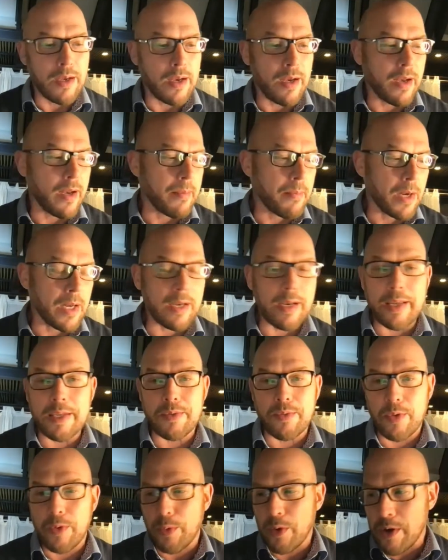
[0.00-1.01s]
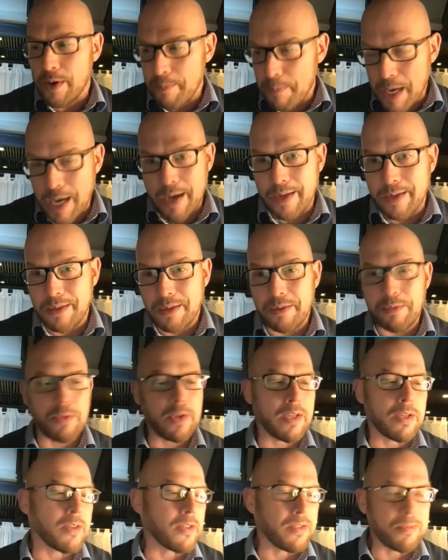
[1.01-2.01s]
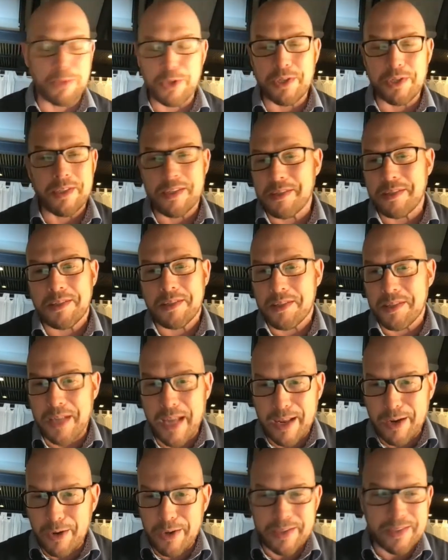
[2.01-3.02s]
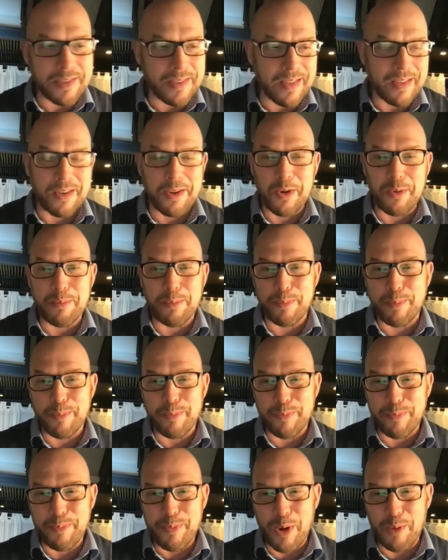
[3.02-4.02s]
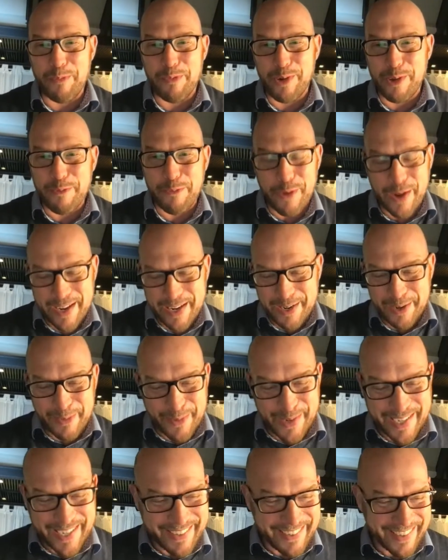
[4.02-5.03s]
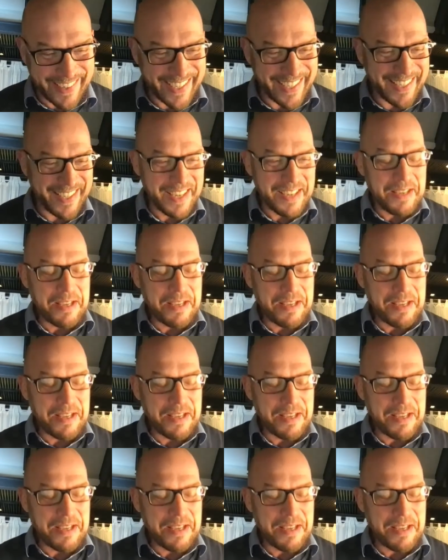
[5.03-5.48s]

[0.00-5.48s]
Unless we were a man, we would just stay lost and hopefully find our way, right?